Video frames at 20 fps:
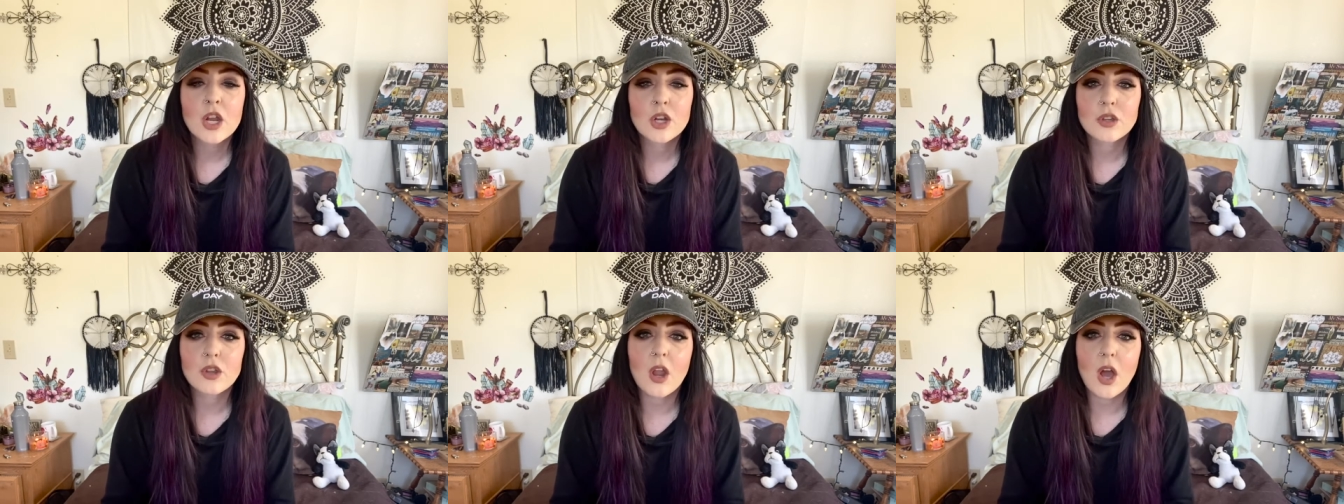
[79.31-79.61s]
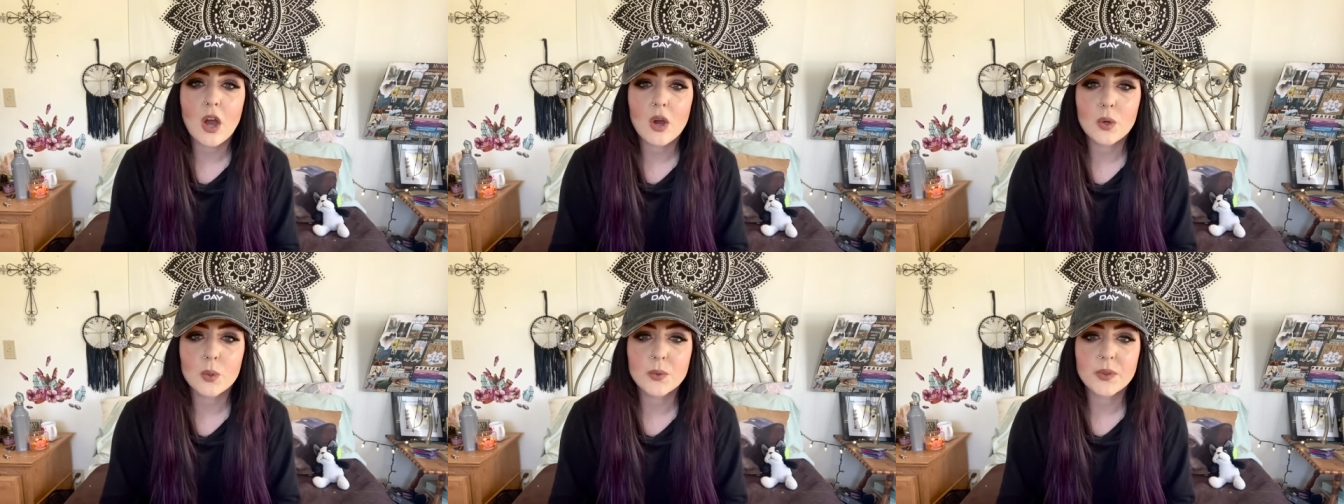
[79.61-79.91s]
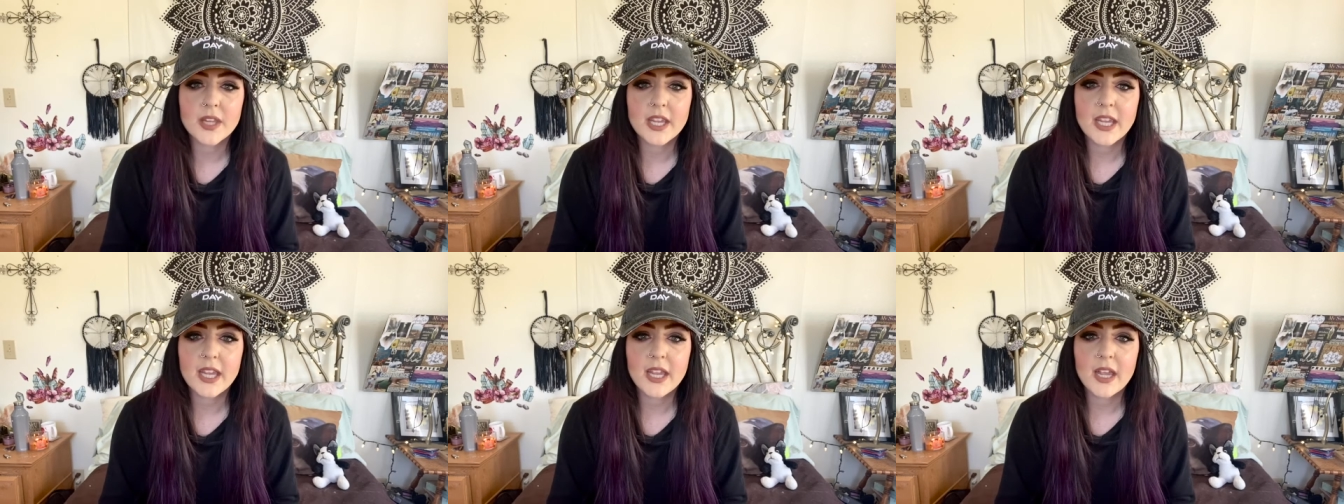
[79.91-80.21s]
not
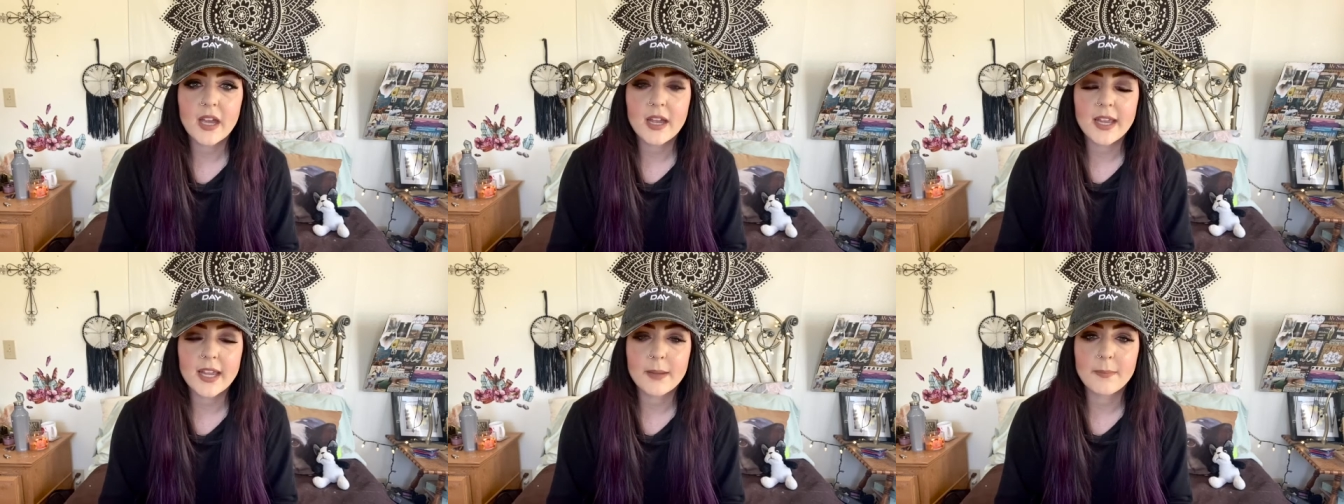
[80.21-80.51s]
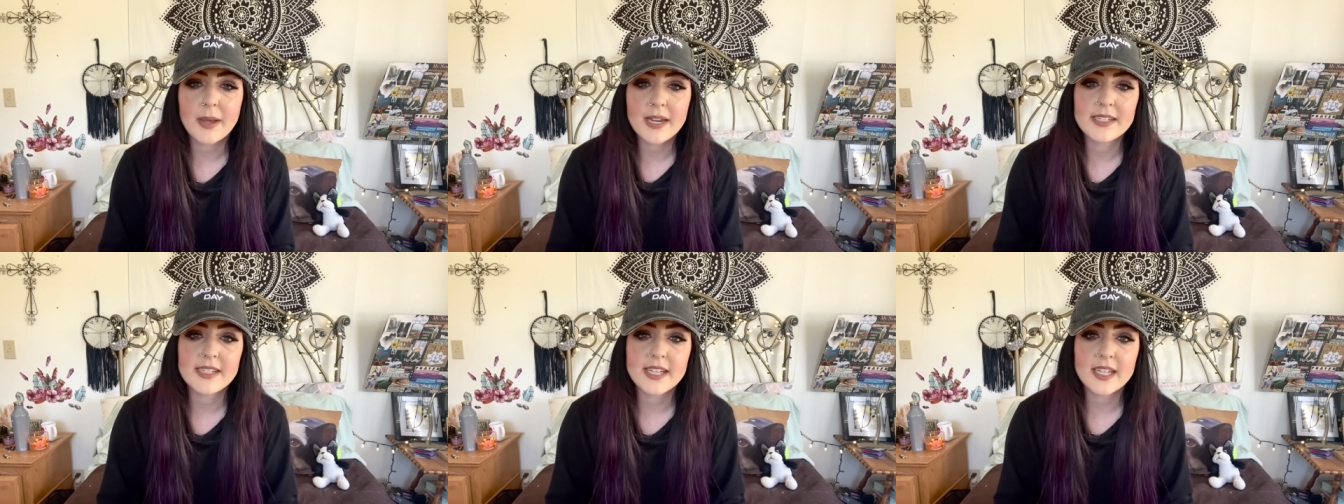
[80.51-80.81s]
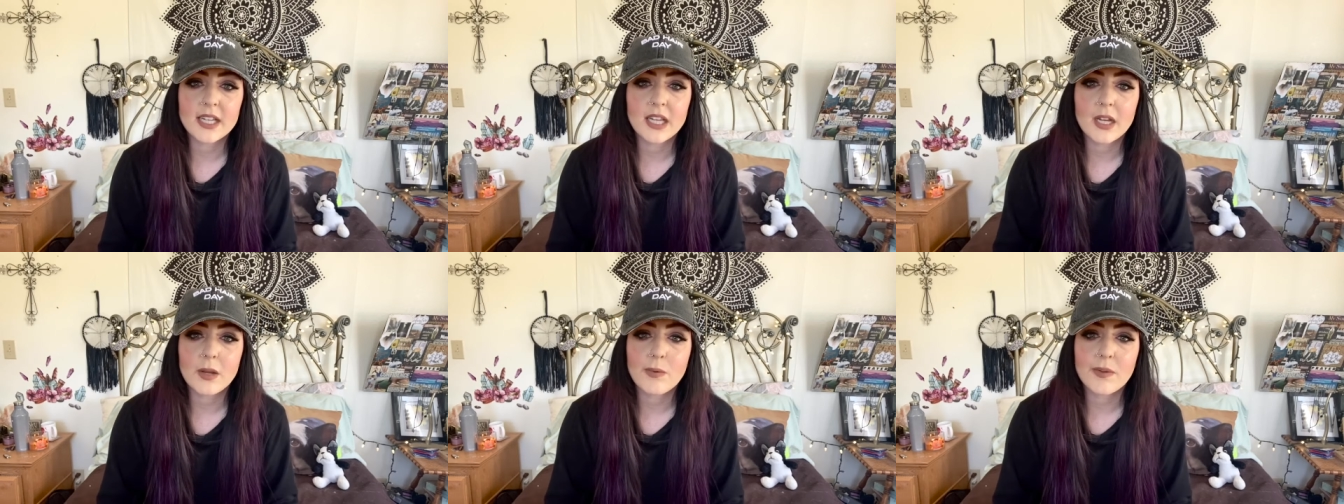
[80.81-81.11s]
only am I
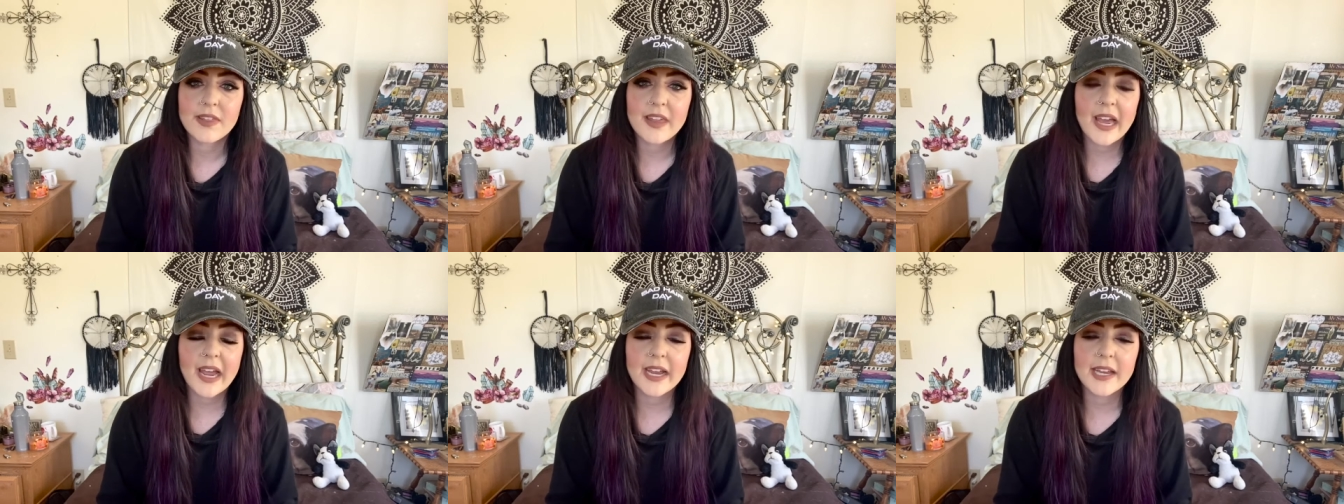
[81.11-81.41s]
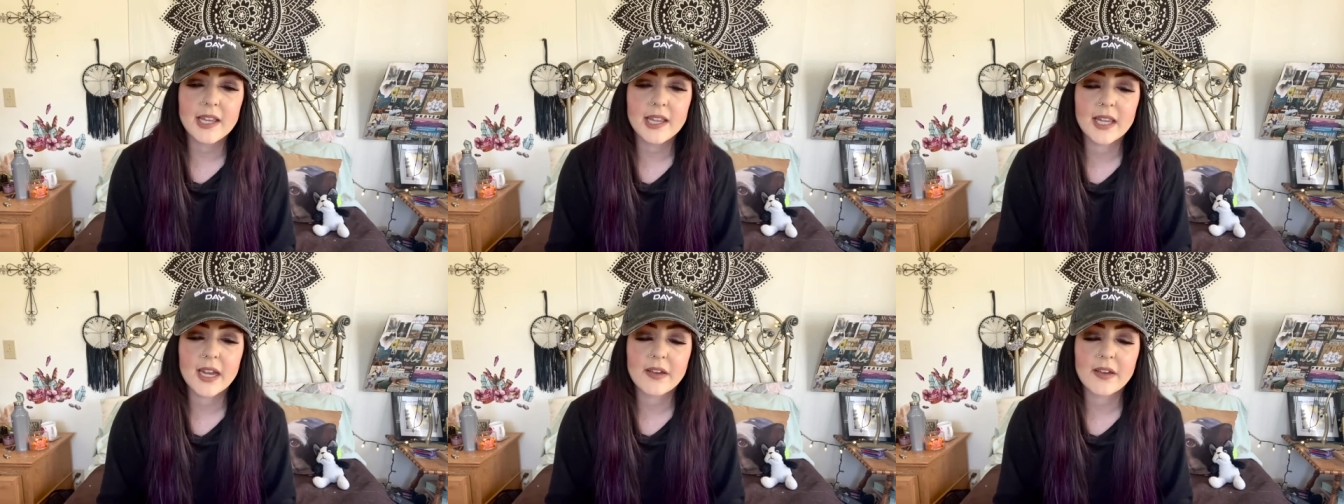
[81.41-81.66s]
dealing with heightened